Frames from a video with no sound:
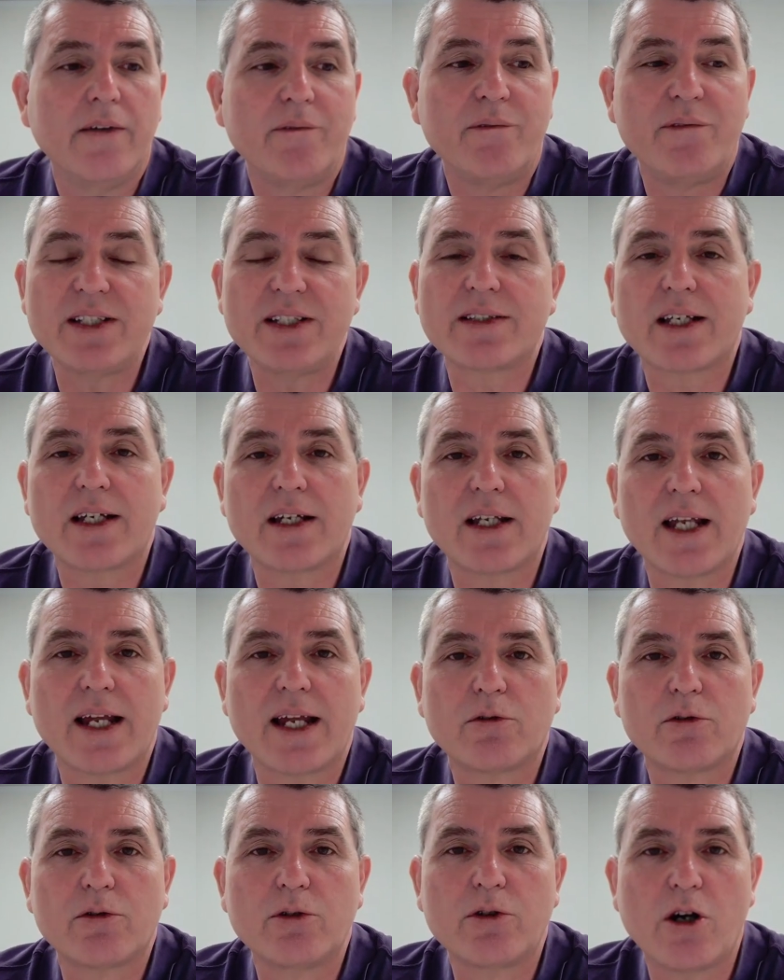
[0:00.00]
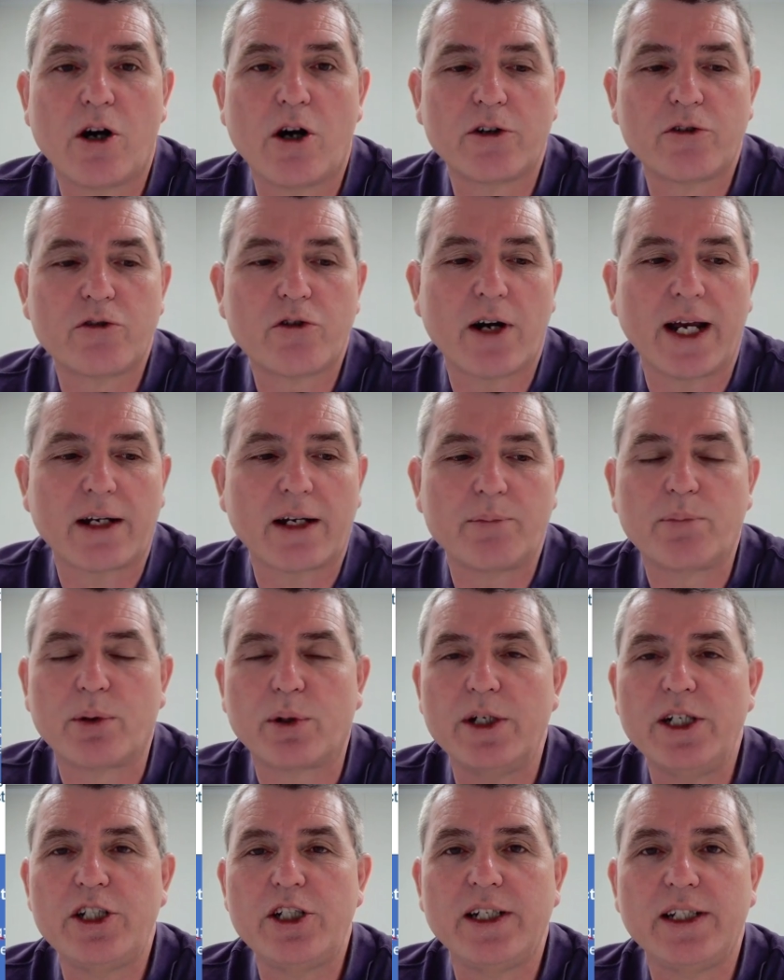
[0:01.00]
This collateral contract,
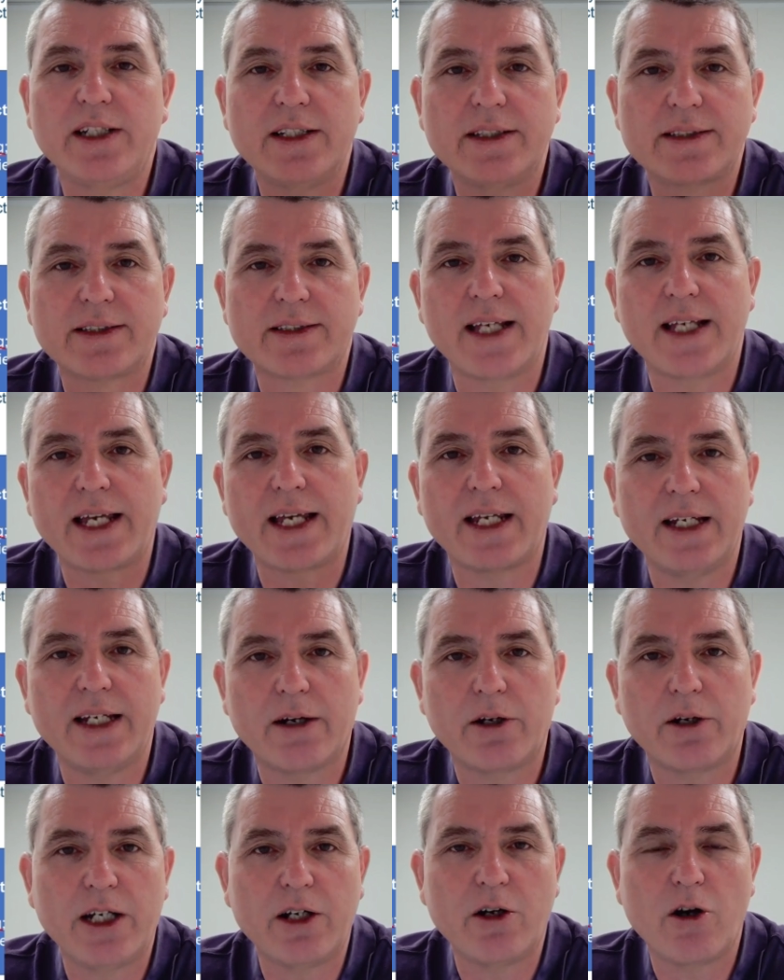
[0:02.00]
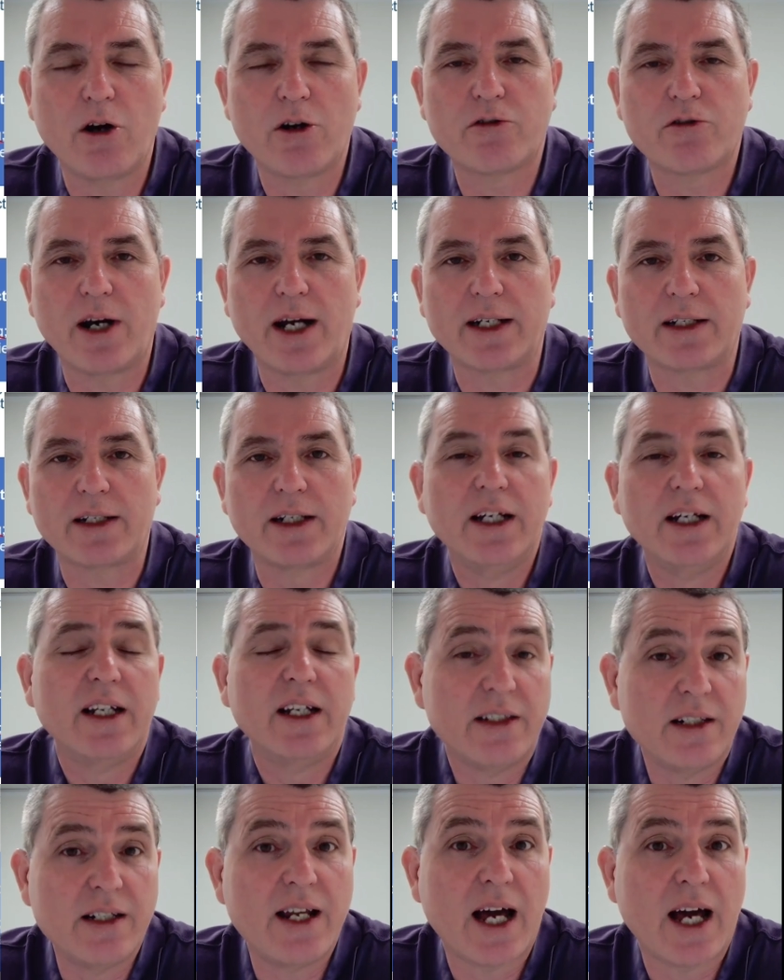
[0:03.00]
breaching this secondary contract,
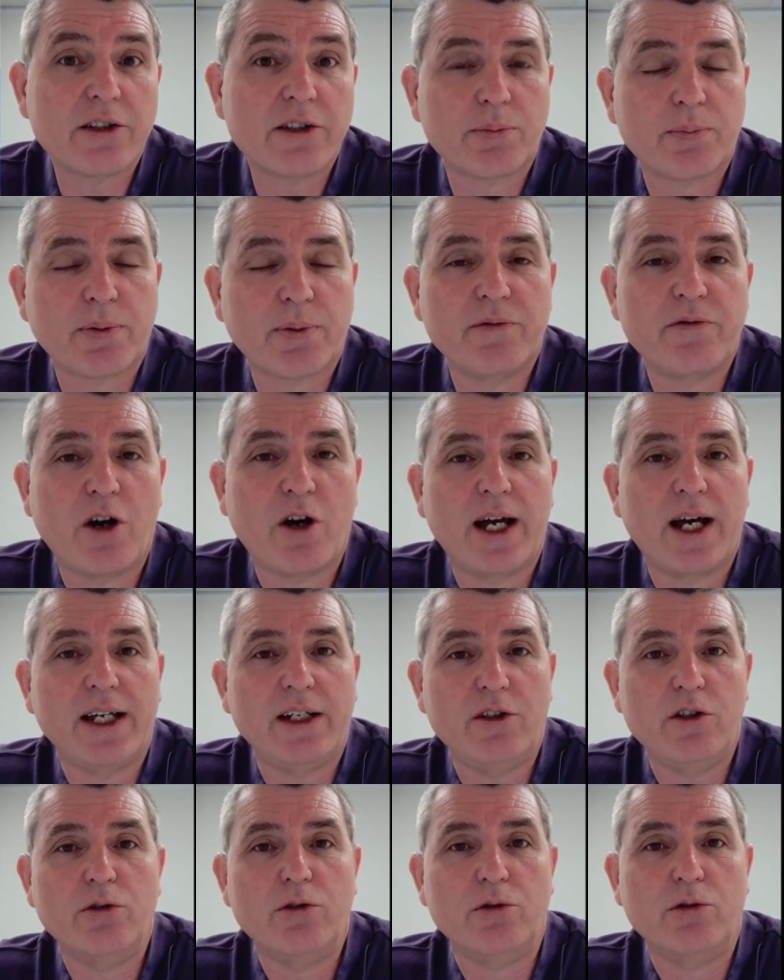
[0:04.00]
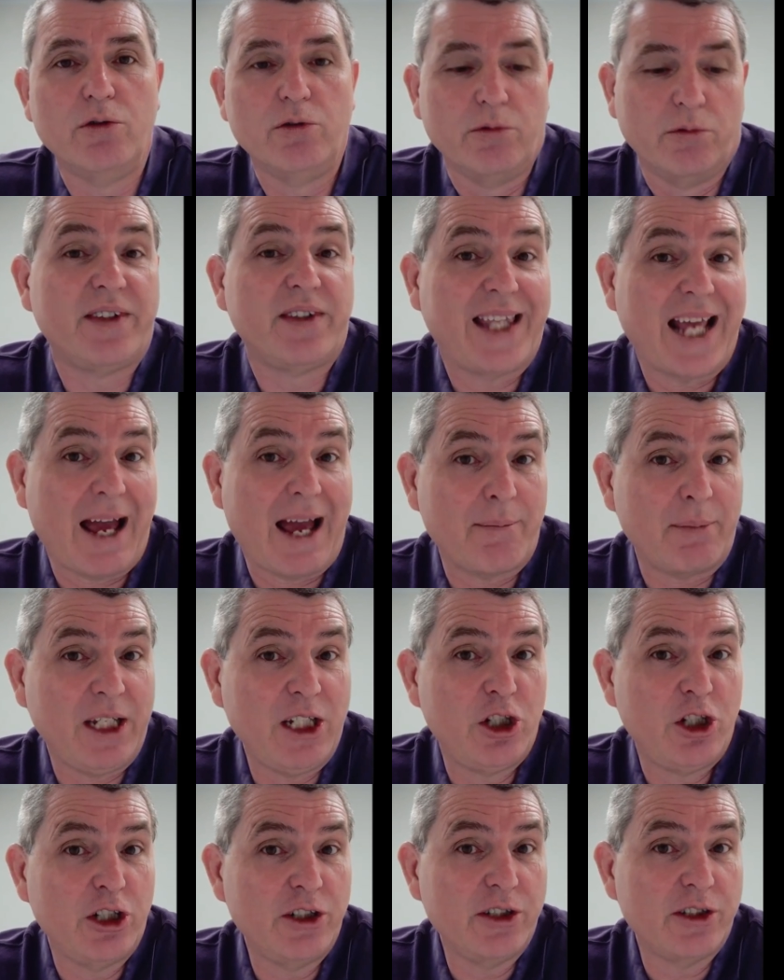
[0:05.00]
does provide you
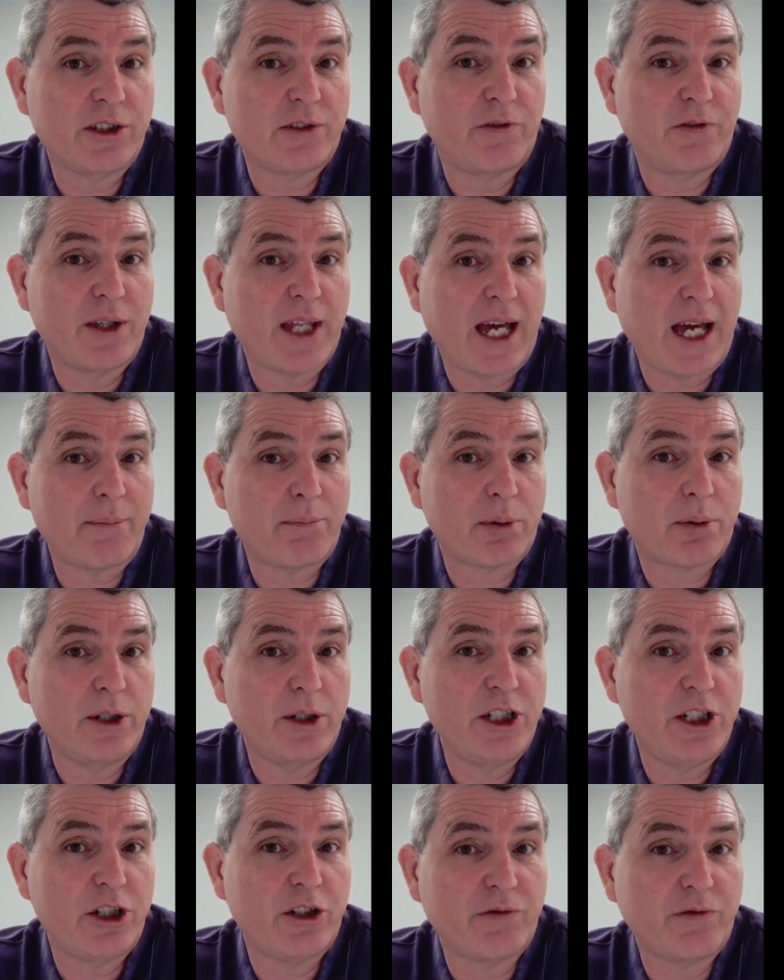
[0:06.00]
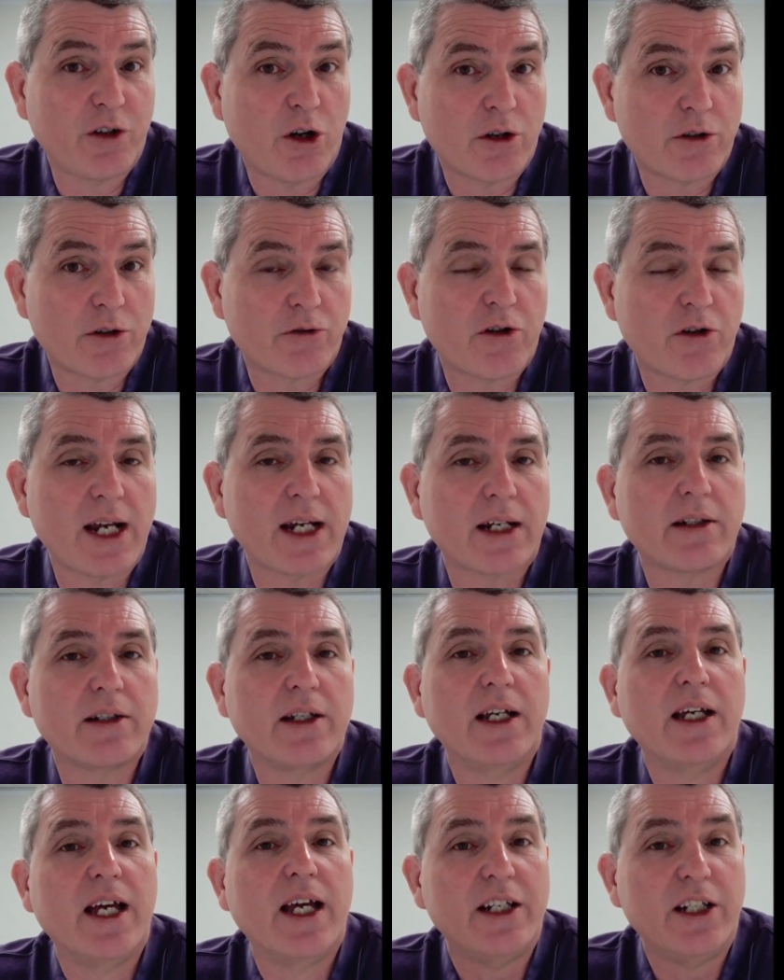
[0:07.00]
damages for that breach of contract,
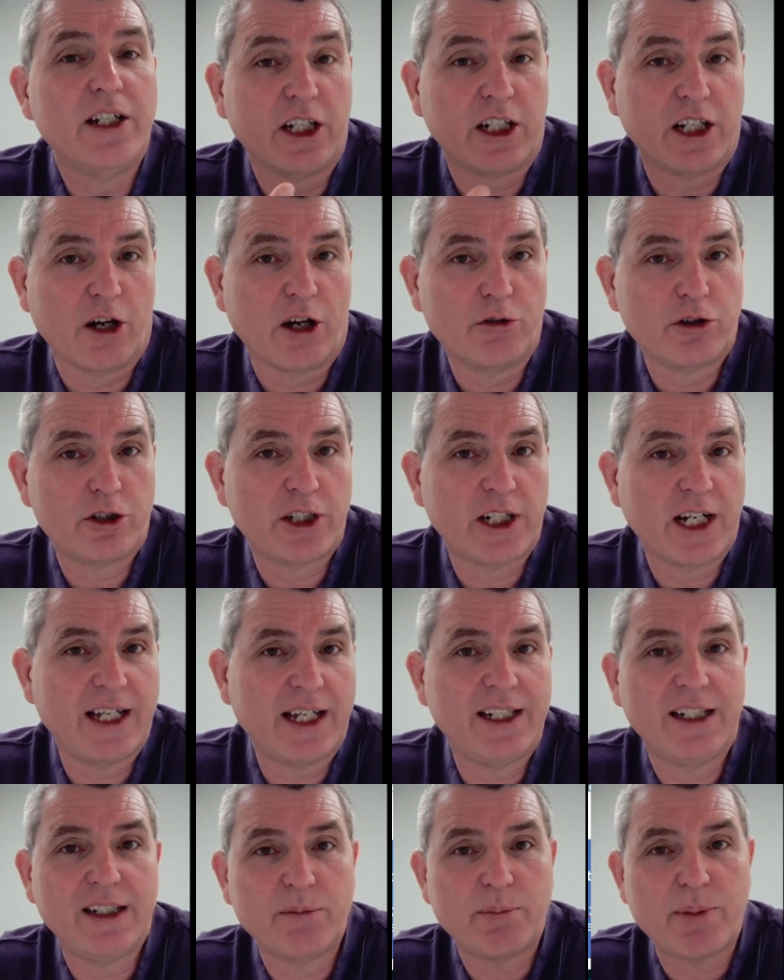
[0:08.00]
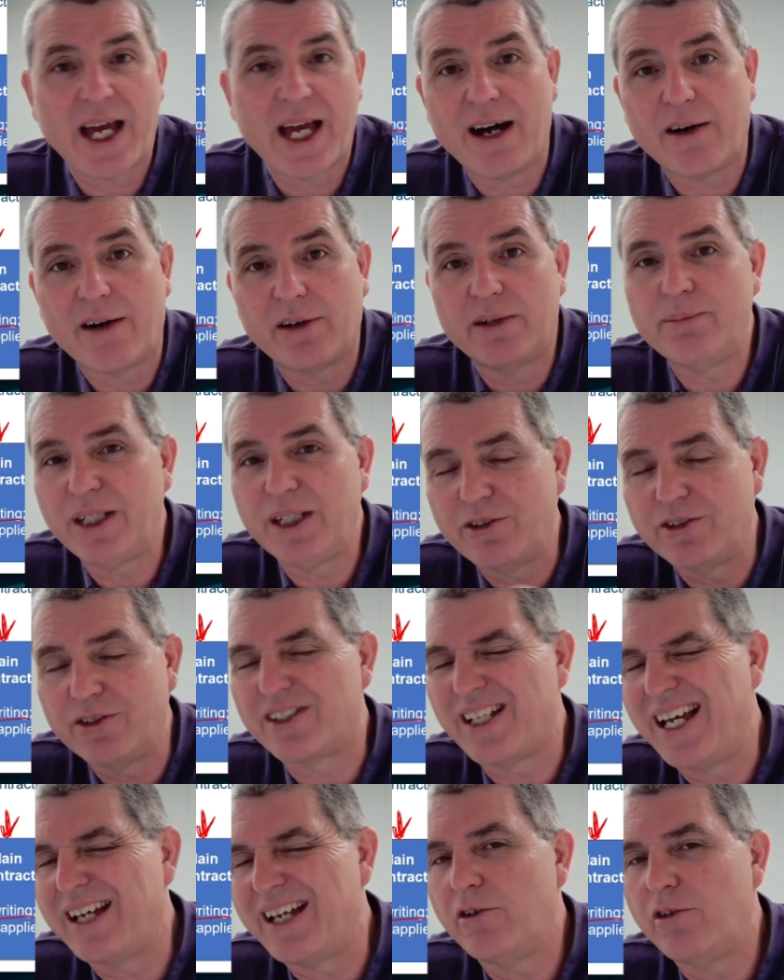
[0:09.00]
negotiating power
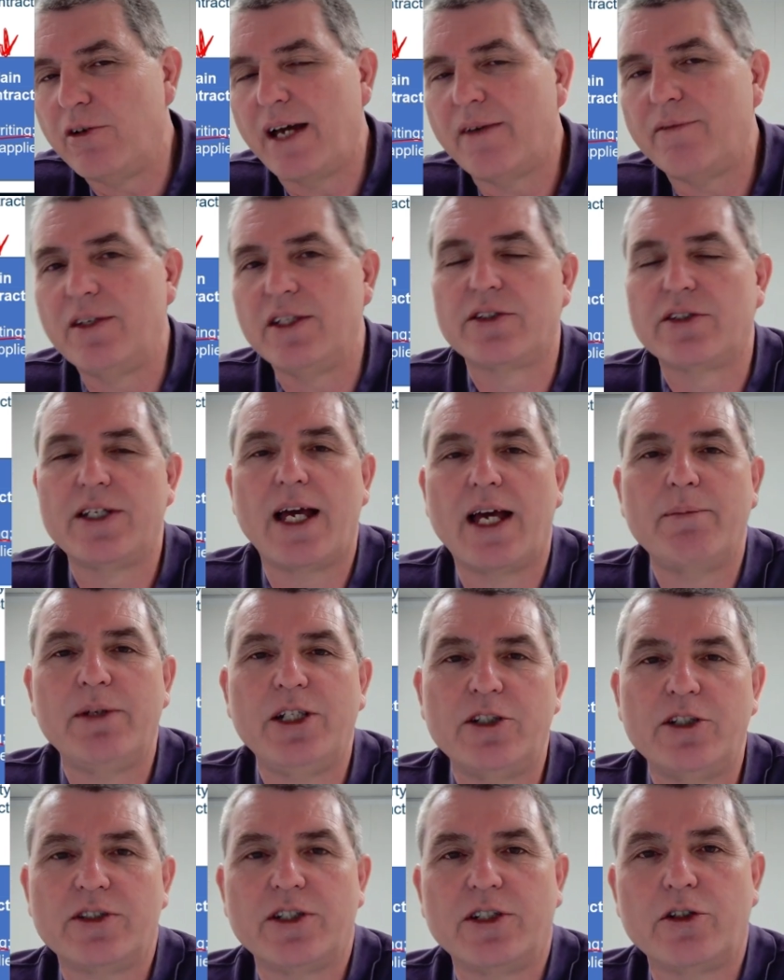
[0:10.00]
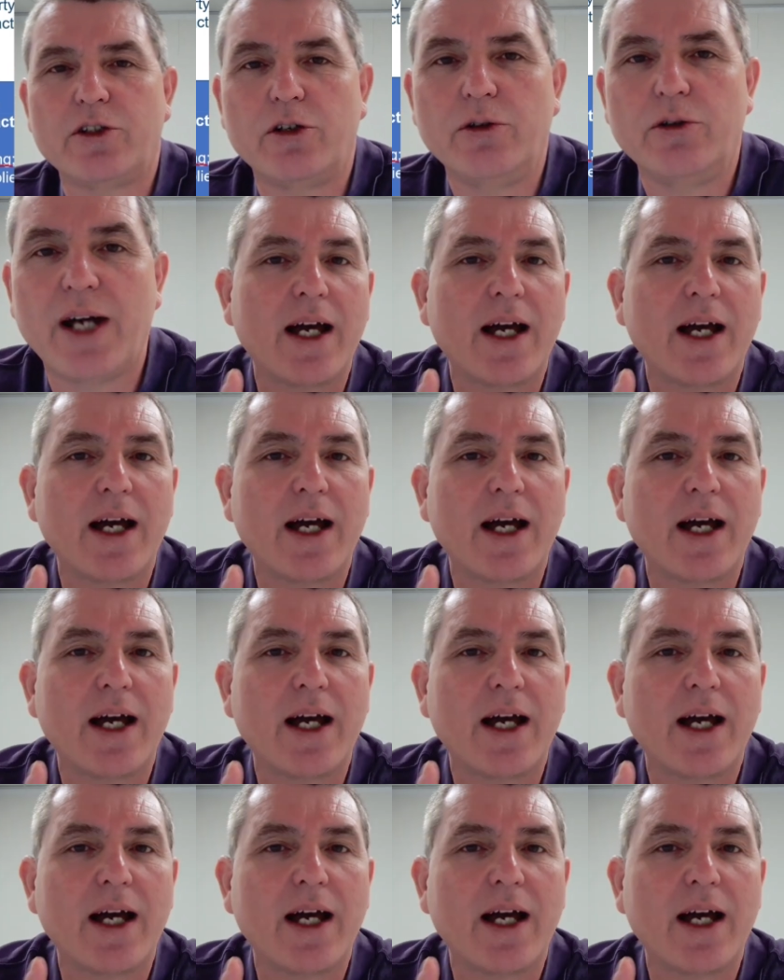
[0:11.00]
because now you have this damages issue.